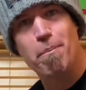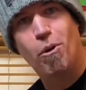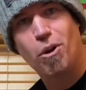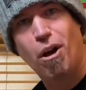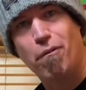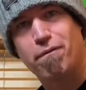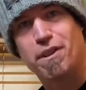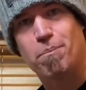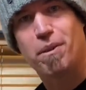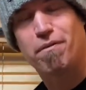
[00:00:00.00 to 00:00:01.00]
more
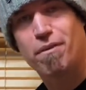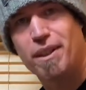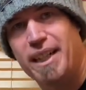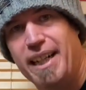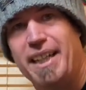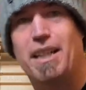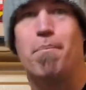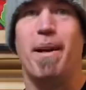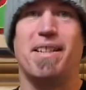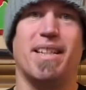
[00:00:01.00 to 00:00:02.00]
confident with really
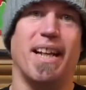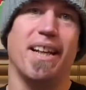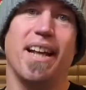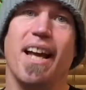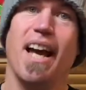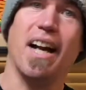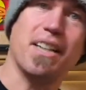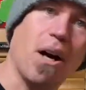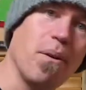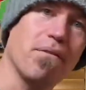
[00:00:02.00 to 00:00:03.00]
committing and
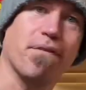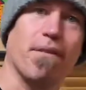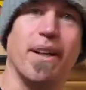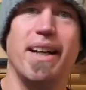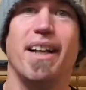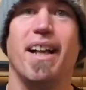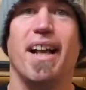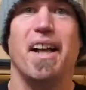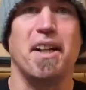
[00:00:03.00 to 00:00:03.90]
going for it, and I